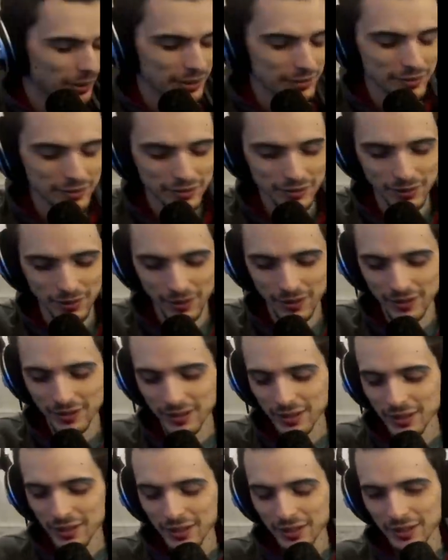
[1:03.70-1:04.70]
I even start,
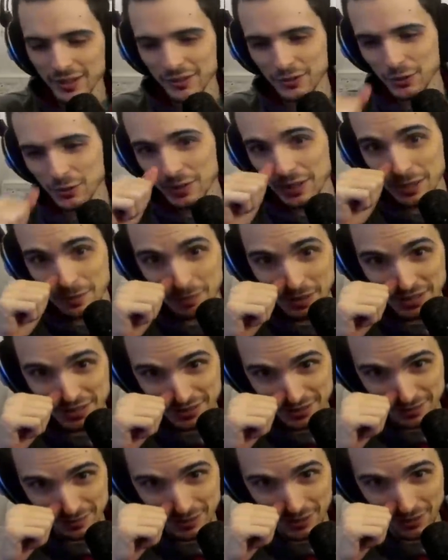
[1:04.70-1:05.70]
dude, it
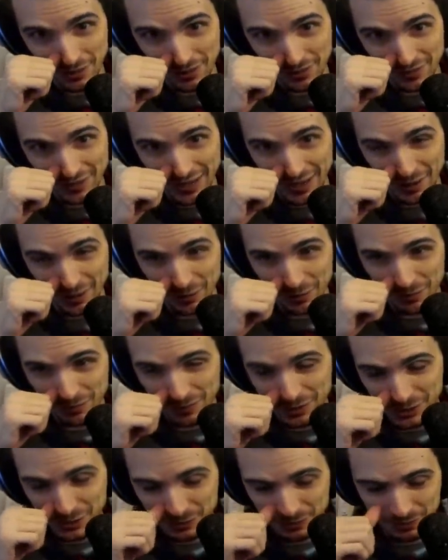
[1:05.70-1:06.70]
pisses me off how
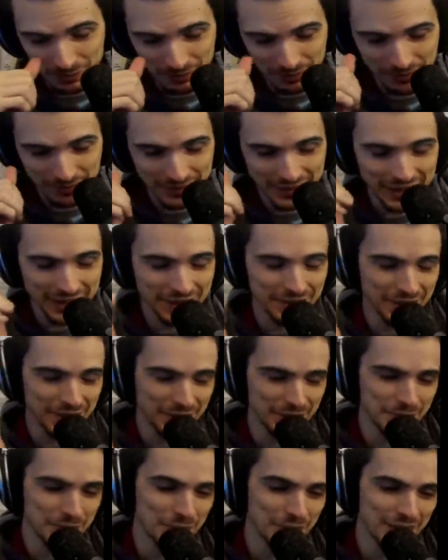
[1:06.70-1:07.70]
much in the
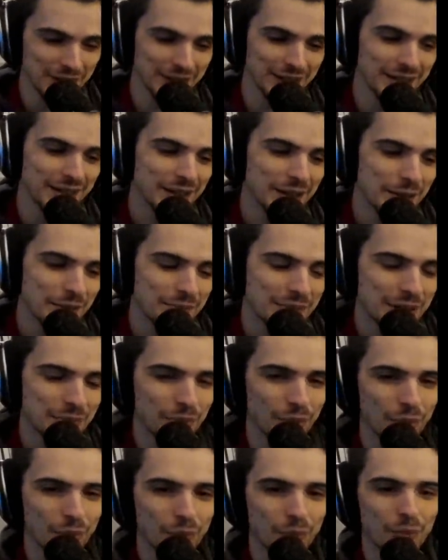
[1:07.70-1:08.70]
community
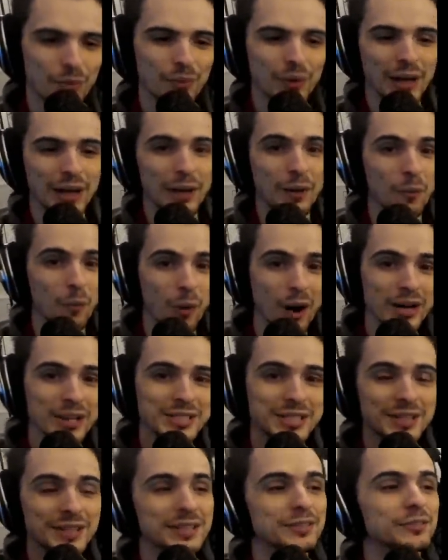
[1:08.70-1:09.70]
people like watch
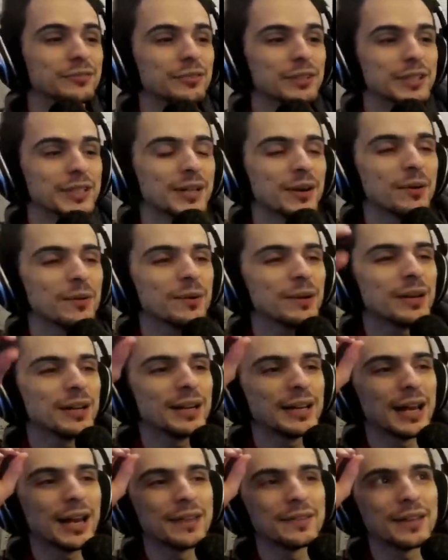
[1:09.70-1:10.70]
this video
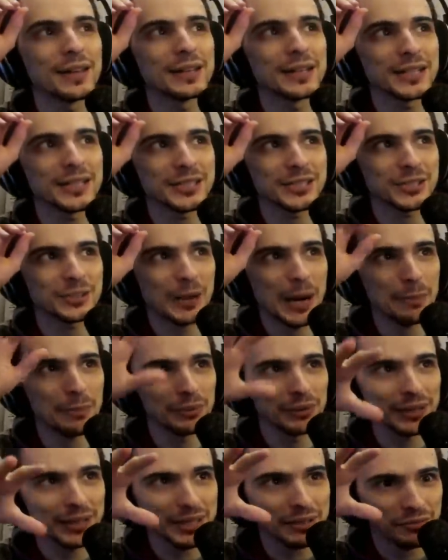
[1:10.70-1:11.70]
and then
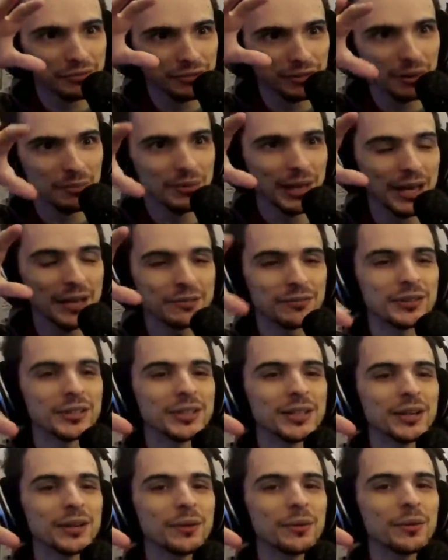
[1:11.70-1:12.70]
extrapolate from that
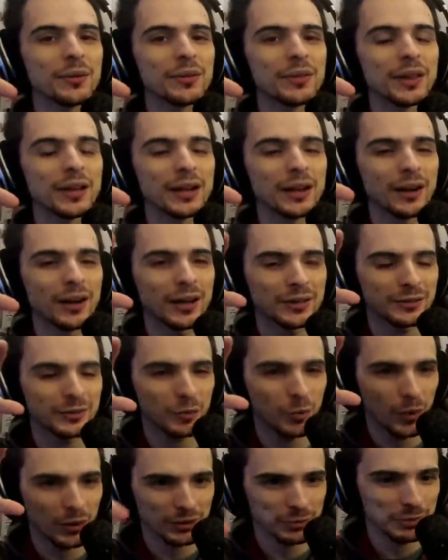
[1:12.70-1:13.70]
video that Otz
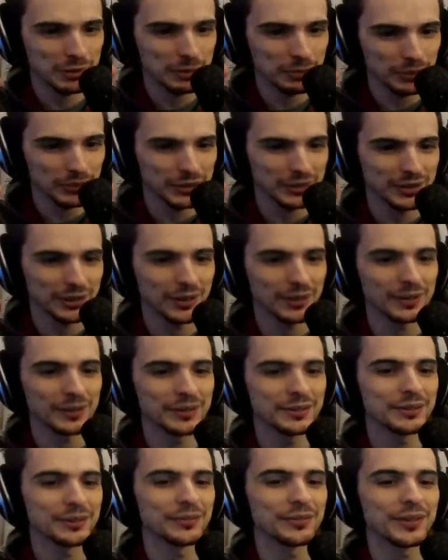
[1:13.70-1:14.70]
wants people to tunnel
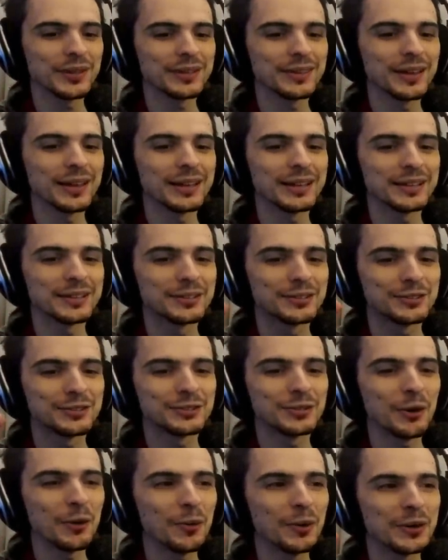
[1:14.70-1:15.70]
and stuff like that. It's
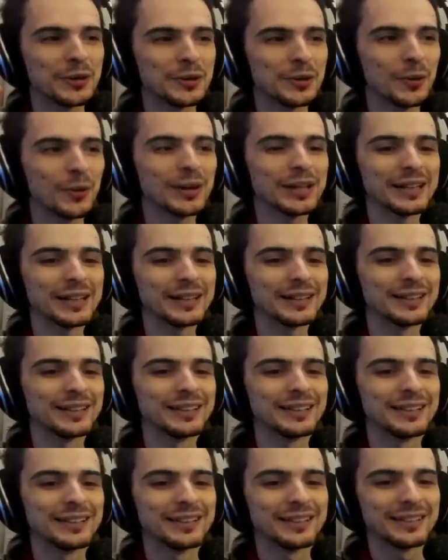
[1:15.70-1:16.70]
so annoying.
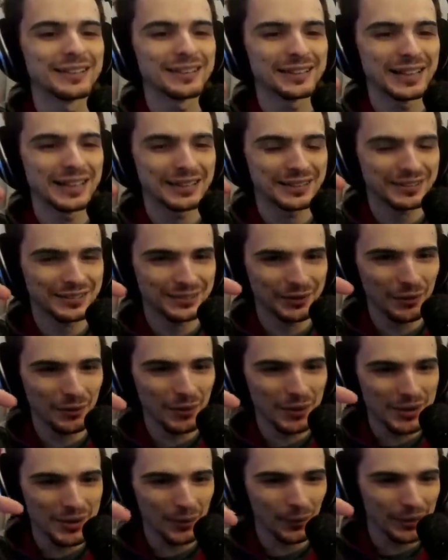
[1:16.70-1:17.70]
It's so
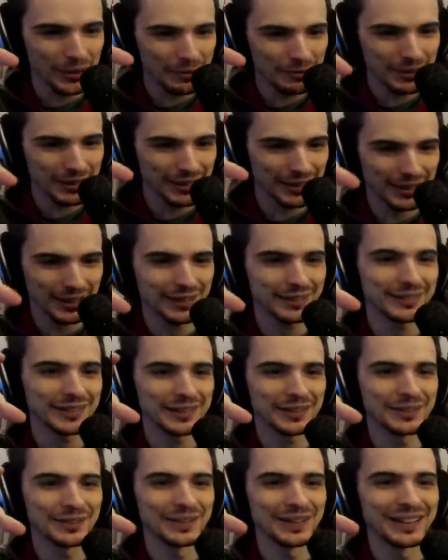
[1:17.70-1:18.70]
annoying being a
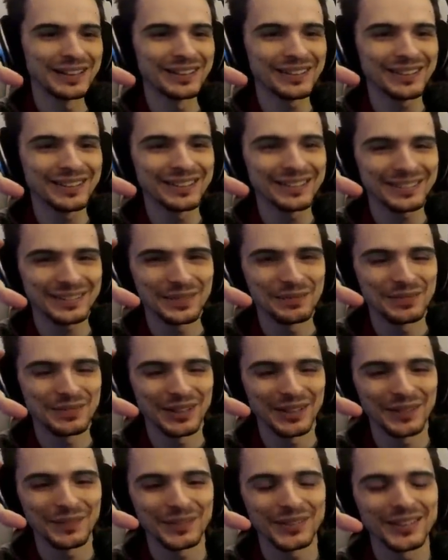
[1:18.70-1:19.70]
content creator
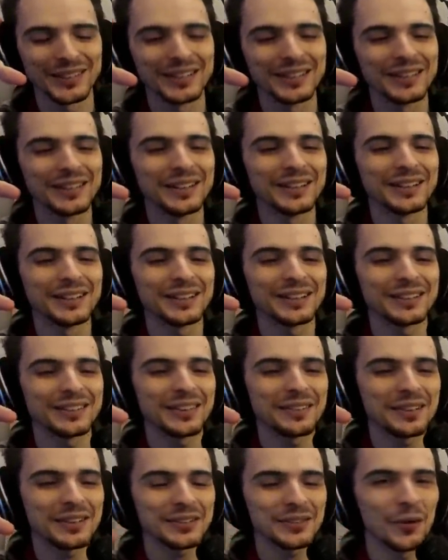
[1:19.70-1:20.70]
sometimes because
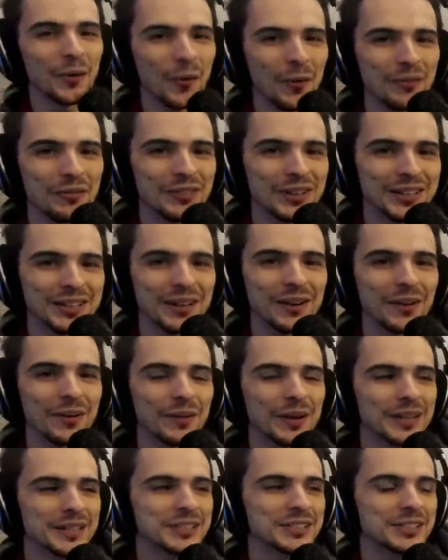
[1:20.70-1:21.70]
th- this whole video
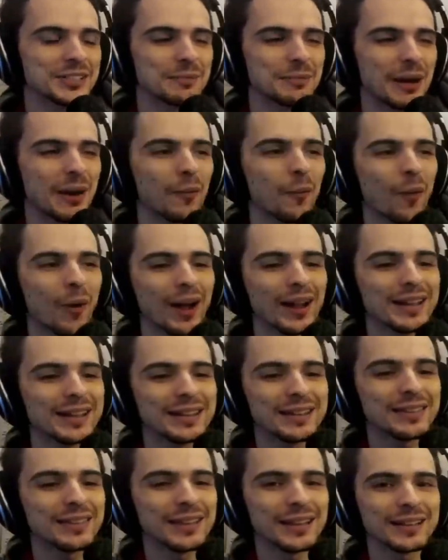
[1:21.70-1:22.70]
is just about why
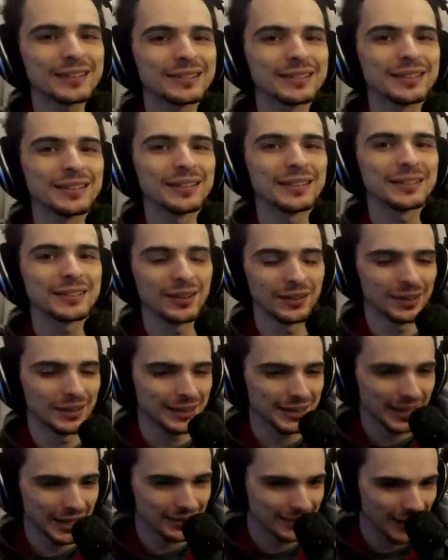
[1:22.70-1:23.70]
he thinks
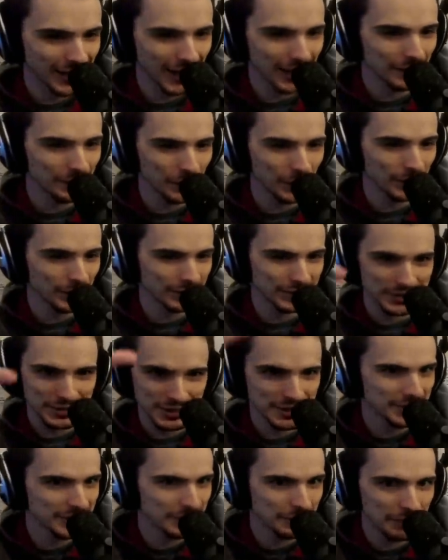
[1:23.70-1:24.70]
tunneling has gotten worse.
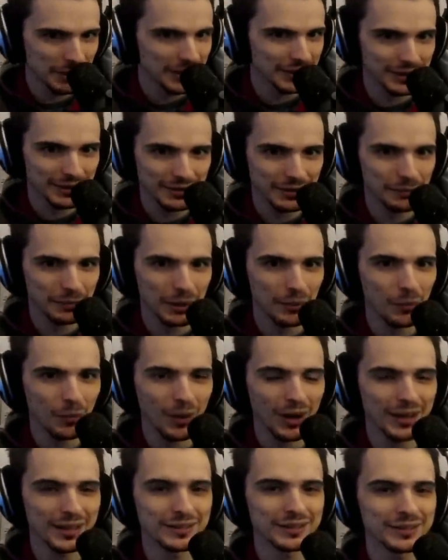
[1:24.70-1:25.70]
just his opinions about
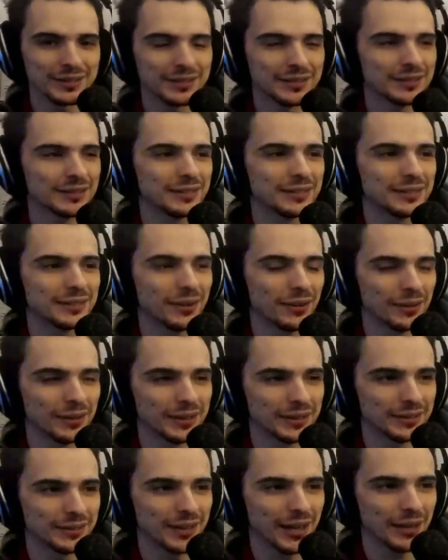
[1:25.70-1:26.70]
why
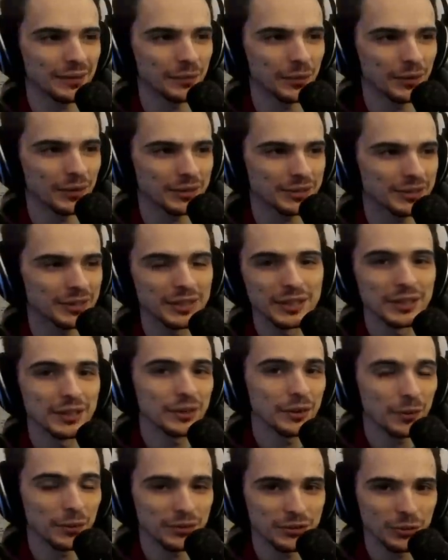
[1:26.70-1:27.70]
tunneling has gotten worse,
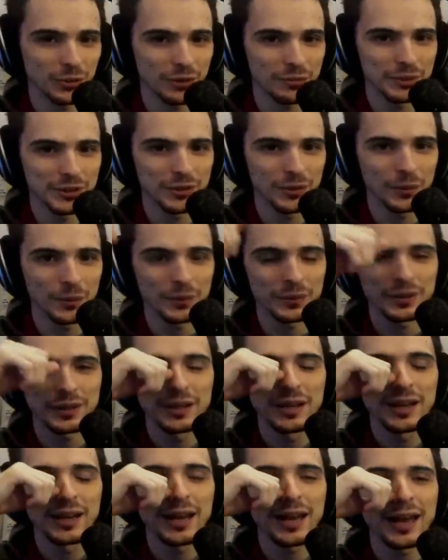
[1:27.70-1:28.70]
or so I've been told.
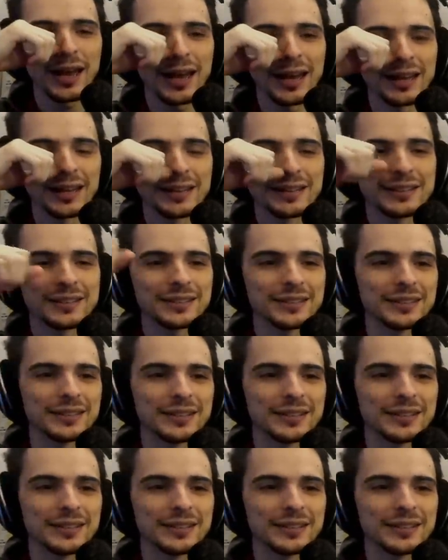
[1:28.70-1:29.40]
And